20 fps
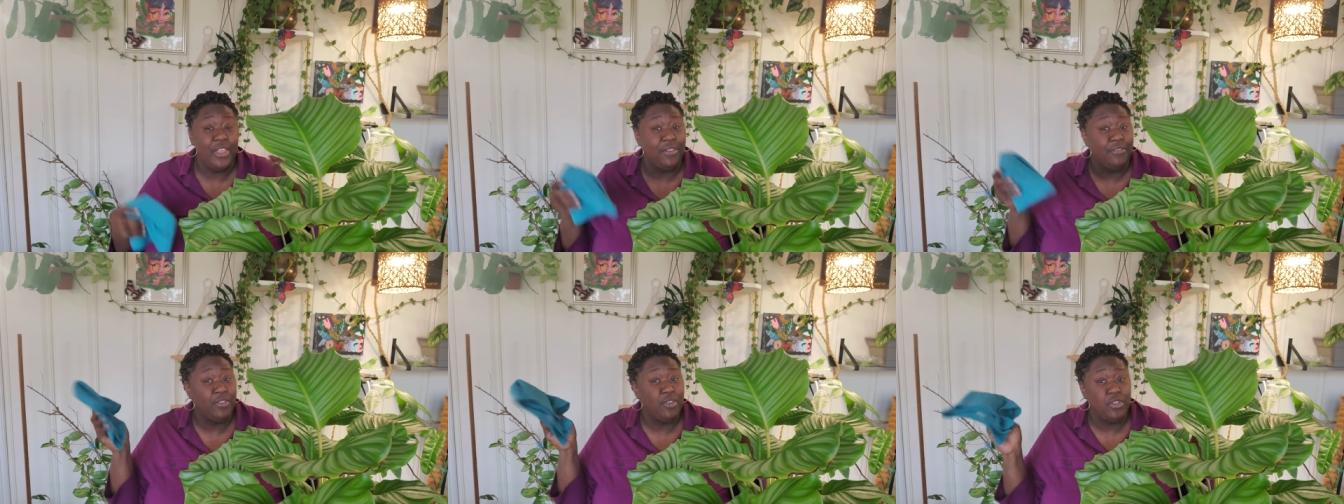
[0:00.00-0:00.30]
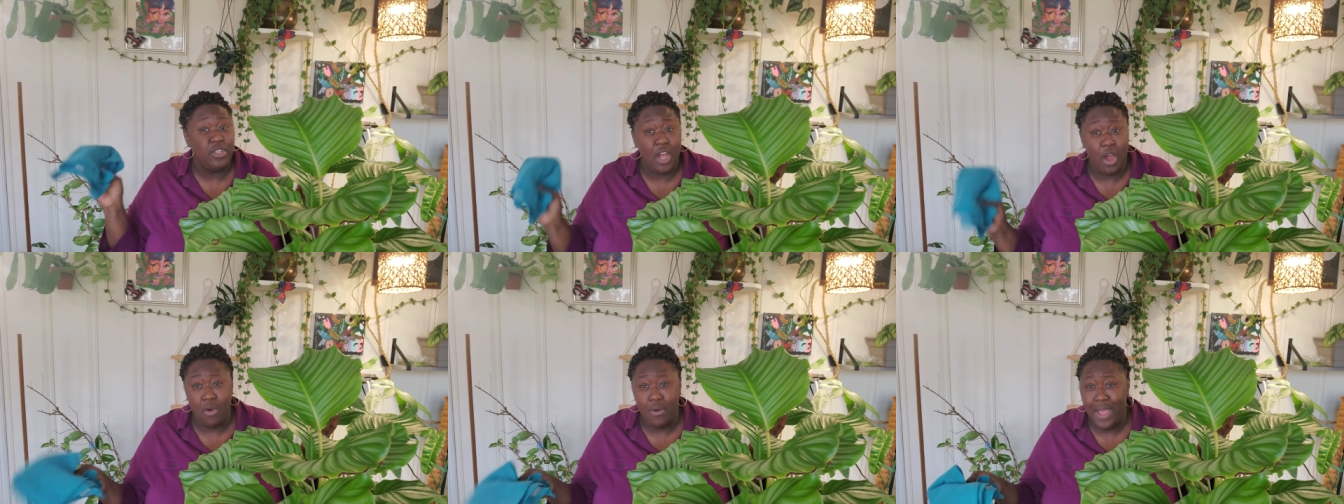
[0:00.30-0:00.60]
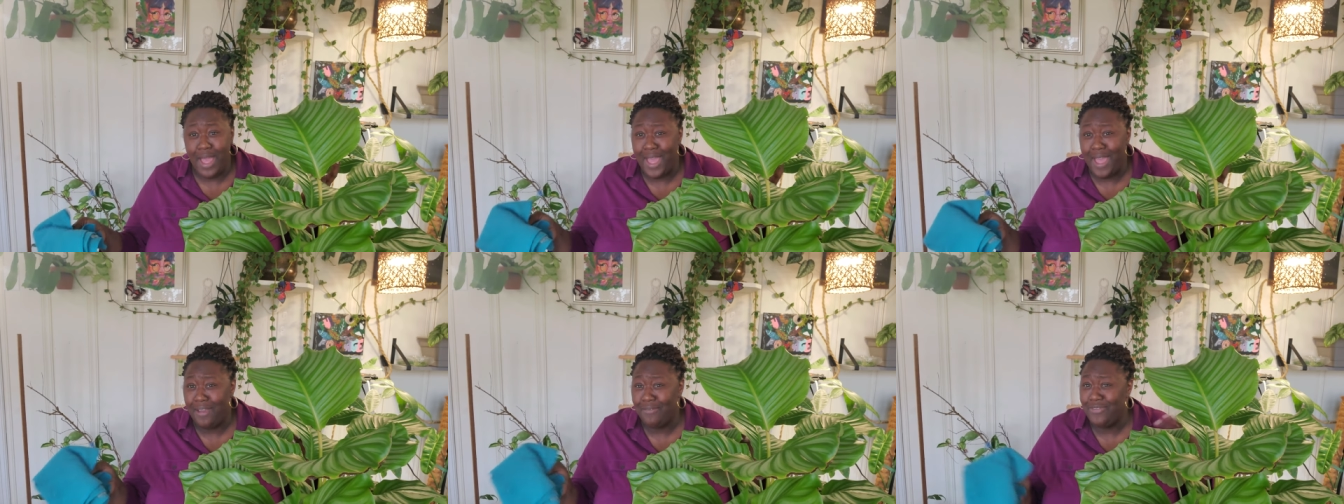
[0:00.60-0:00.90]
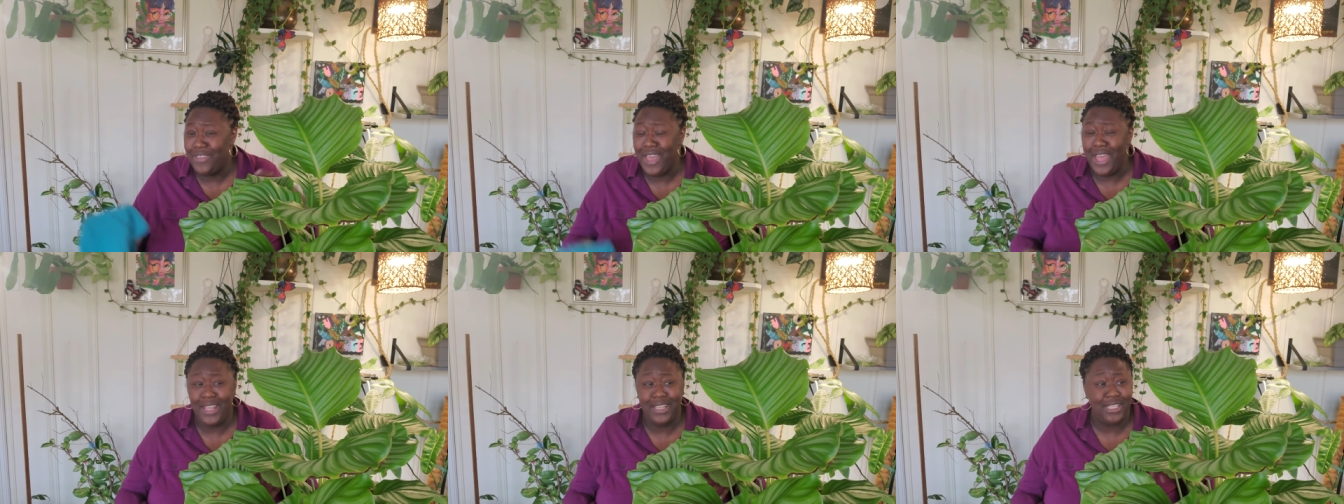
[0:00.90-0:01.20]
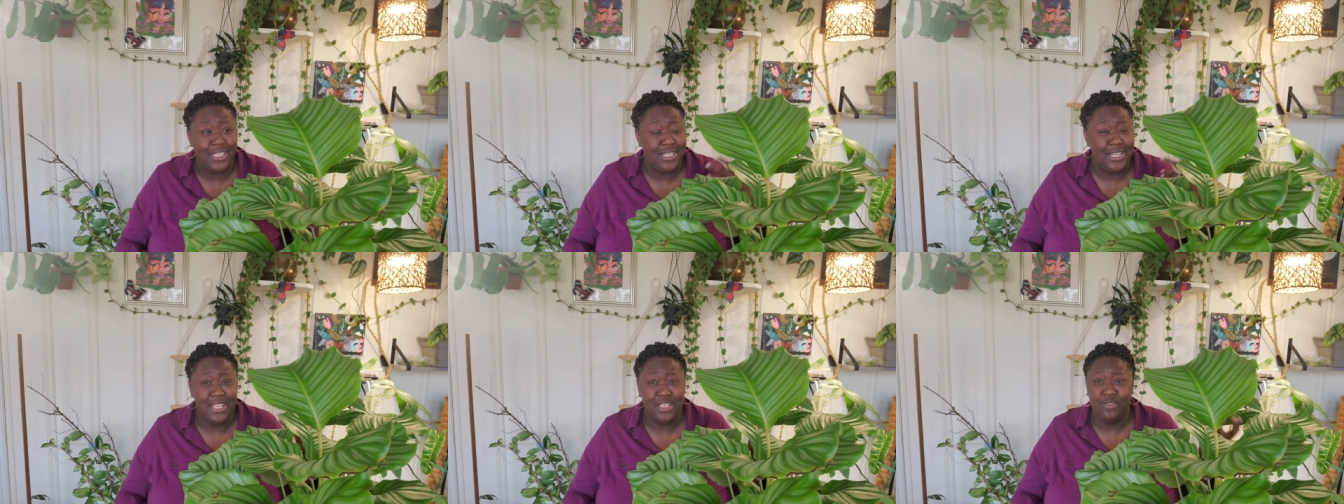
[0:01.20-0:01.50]
If you don't have
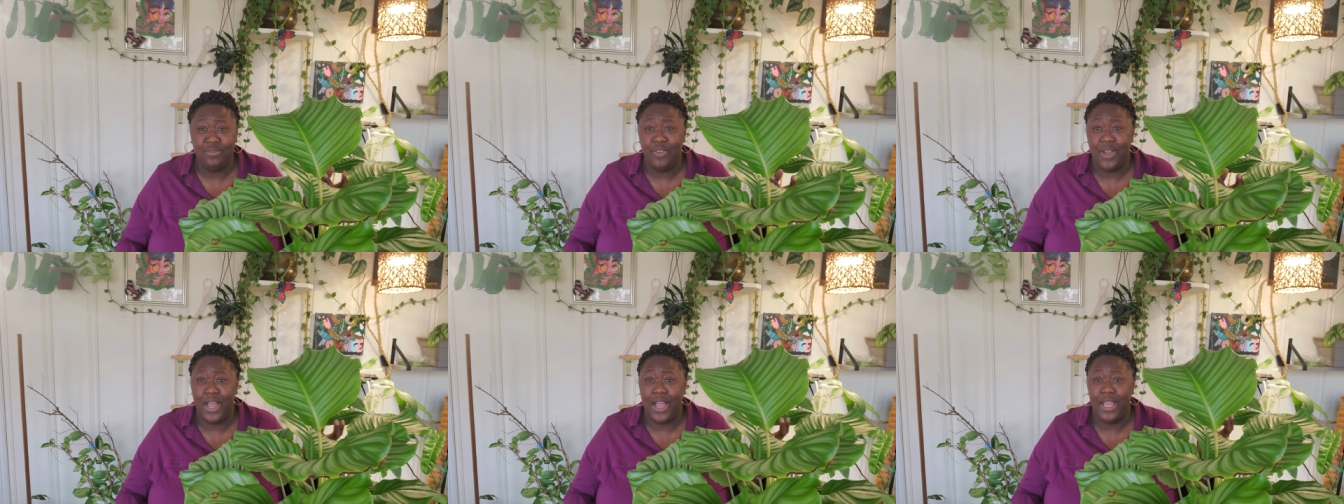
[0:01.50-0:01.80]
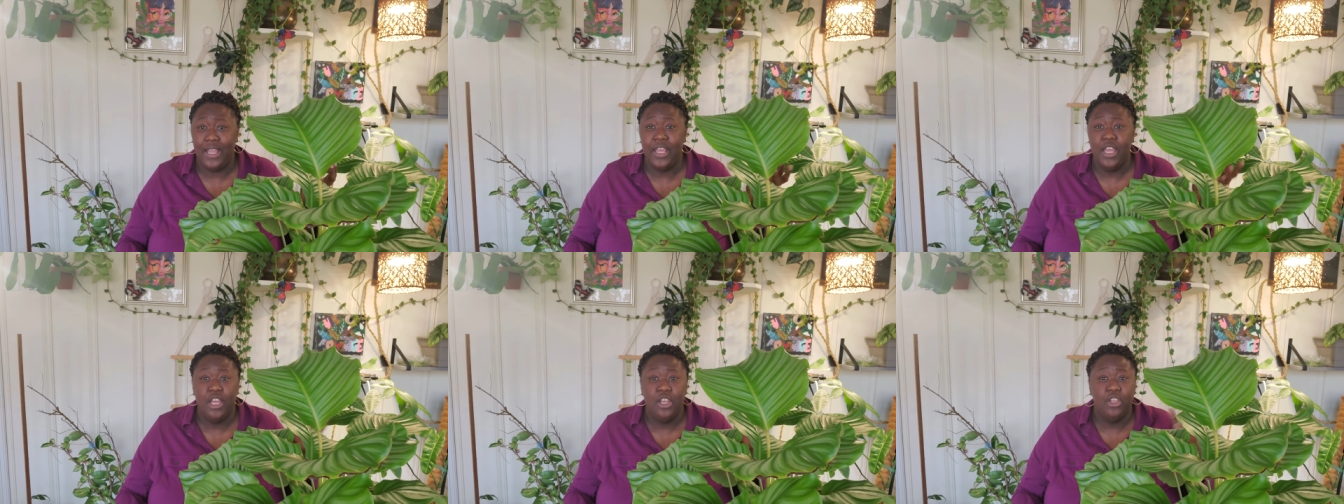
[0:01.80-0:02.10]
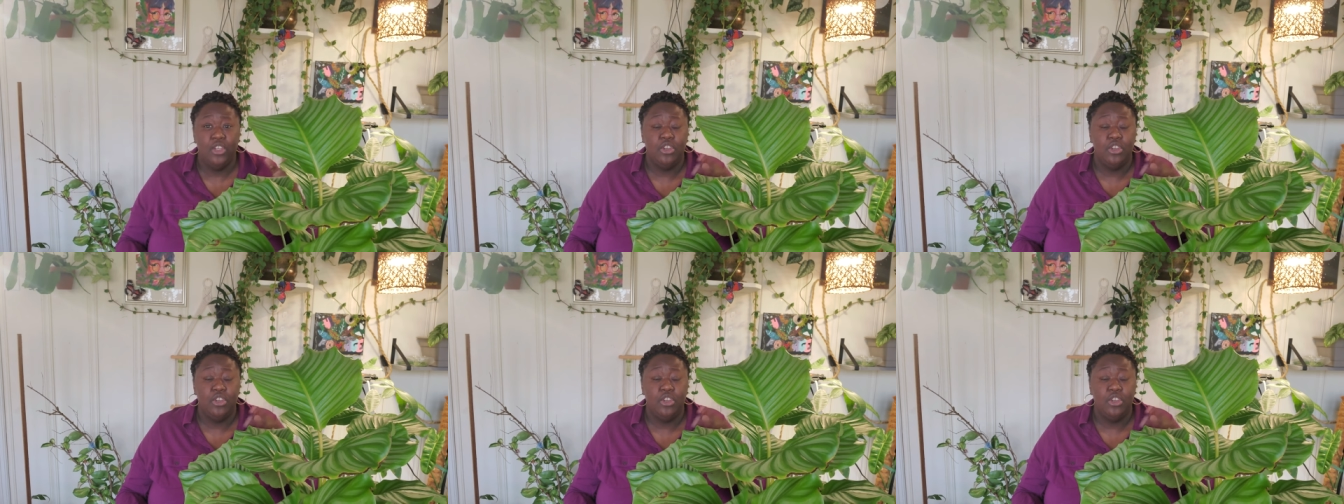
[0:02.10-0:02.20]
that, then that's fine.